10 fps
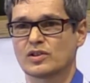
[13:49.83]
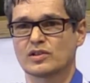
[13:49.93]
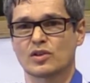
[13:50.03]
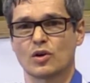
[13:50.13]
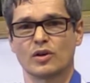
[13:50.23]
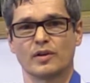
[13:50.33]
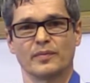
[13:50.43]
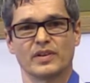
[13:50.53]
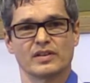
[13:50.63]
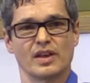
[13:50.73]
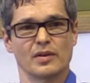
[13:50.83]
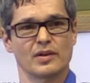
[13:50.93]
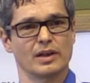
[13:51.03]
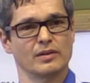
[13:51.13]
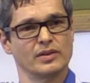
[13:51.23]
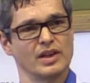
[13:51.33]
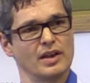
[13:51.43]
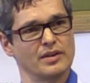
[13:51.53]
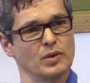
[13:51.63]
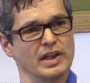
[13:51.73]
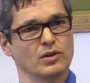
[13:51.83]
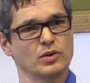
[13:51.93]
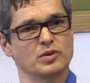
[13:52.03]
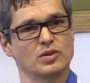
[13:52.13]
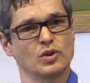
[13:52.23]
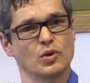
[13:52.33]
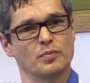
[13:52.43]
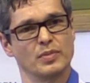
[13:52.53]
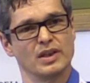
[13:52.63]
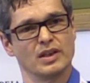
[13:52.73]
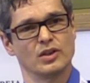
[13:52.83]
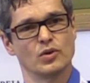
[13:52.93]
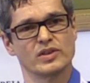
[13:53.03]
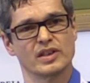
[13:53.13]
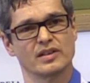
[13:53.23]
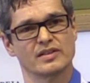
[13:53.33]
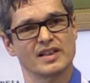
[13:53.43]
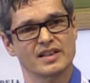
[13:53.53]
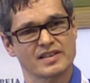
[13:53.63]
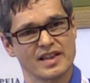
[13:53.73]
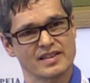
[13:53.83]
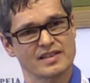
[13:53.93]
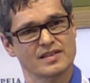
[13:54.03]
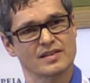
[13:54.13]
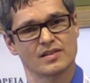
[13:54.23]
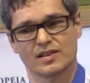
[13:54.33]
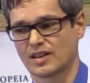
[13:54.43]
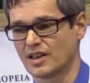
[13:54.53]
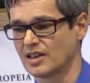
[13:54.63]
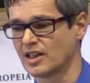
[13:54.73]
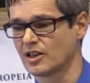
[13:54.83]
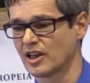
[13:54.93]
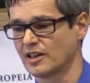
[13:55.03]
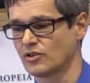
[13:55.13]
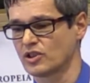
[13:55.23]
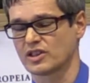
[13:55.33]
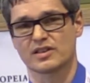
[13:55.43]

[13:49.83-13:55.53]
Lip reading: So the other way could be using success indicators.